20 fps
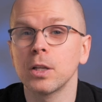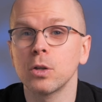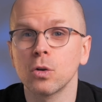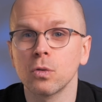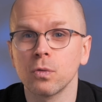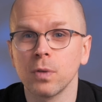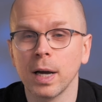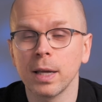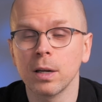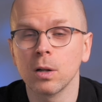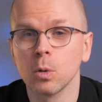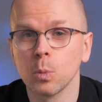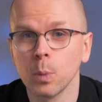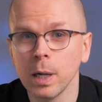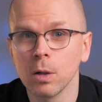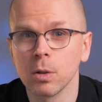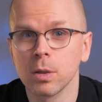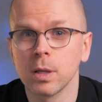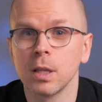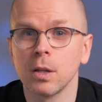your final
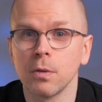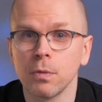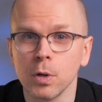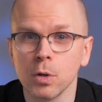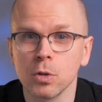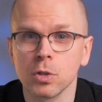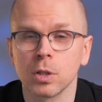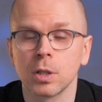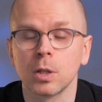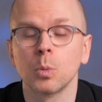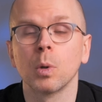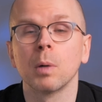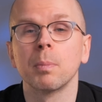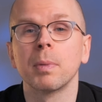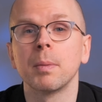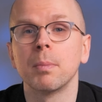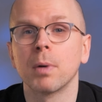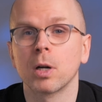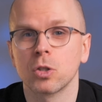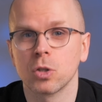wealth in the future will
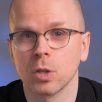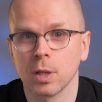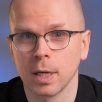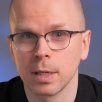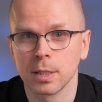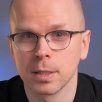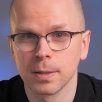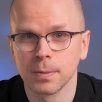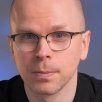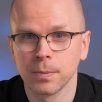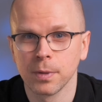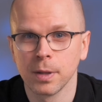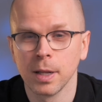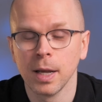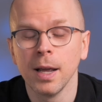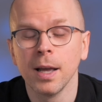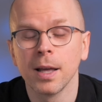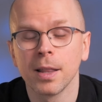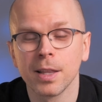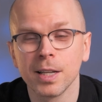be much less.
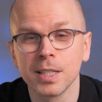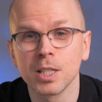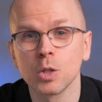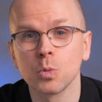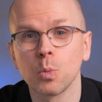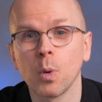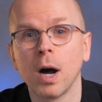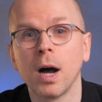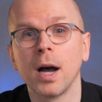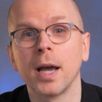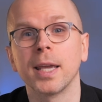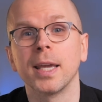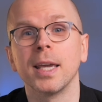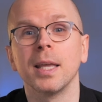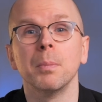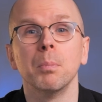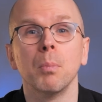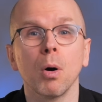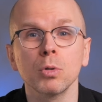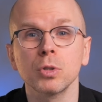This is why
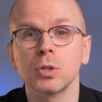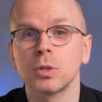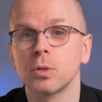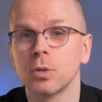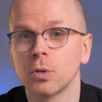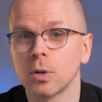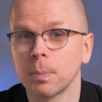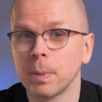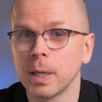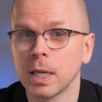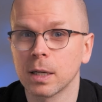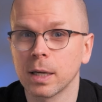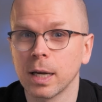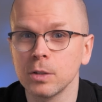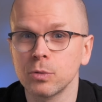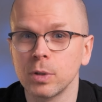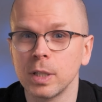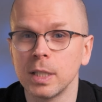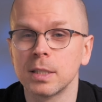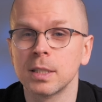in most European
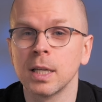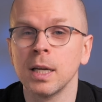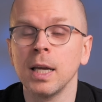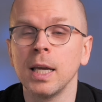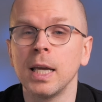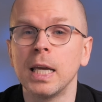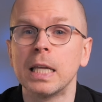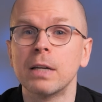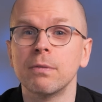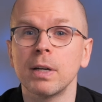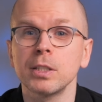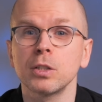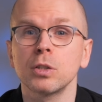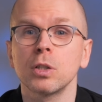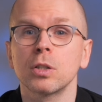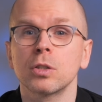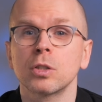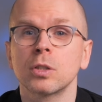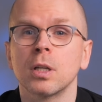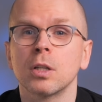countries,
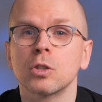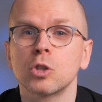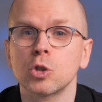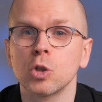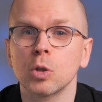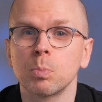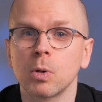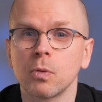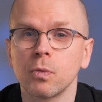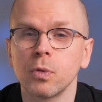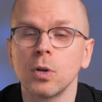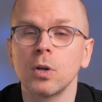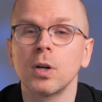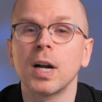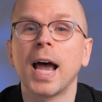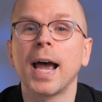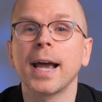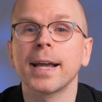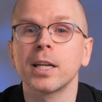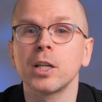investors should prefer
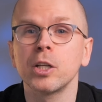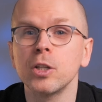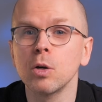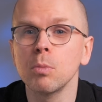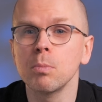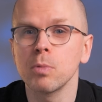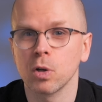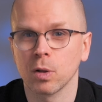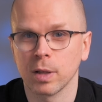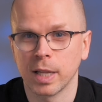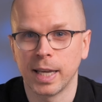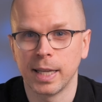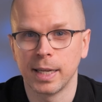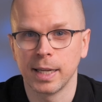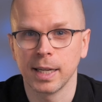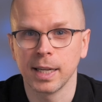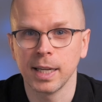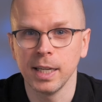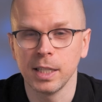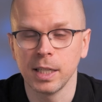
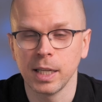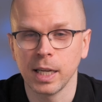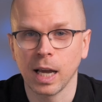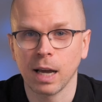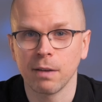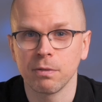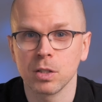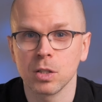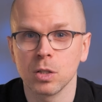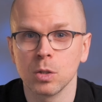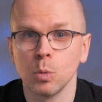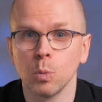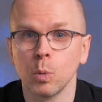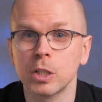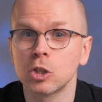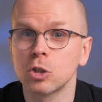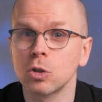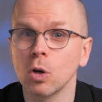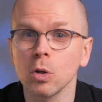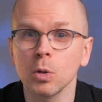accumulating ETFs,
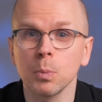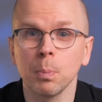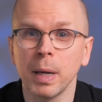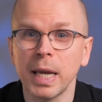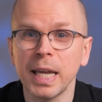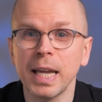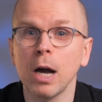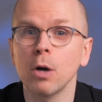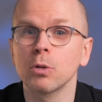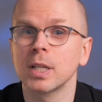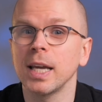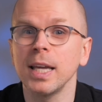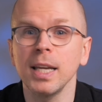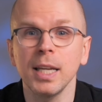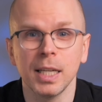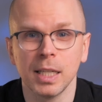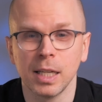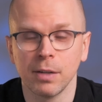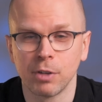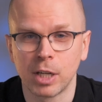which don't pay out
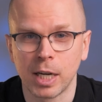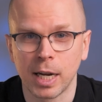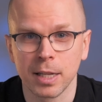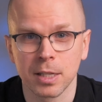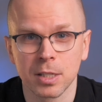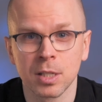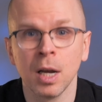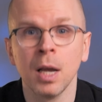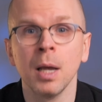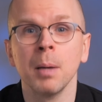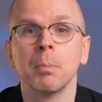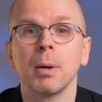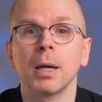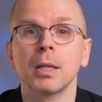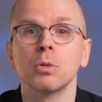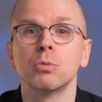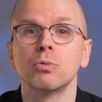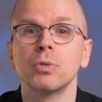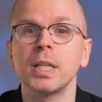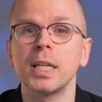any dividends, but
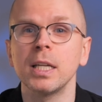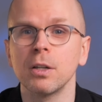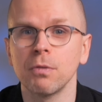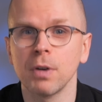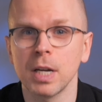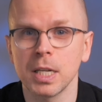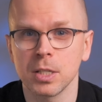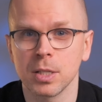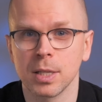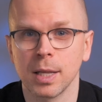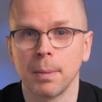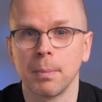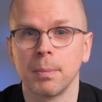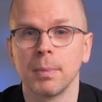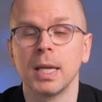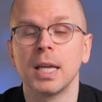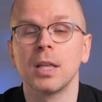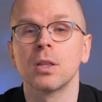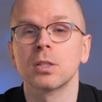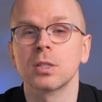reinvest them
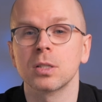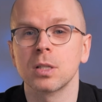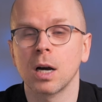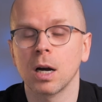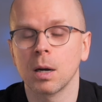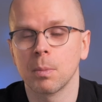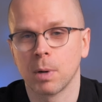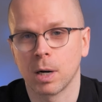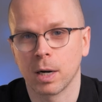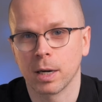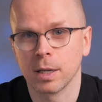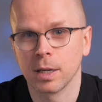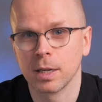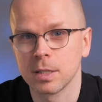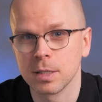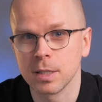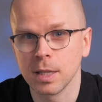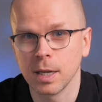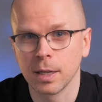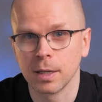in the stock market
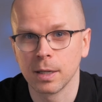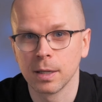instead.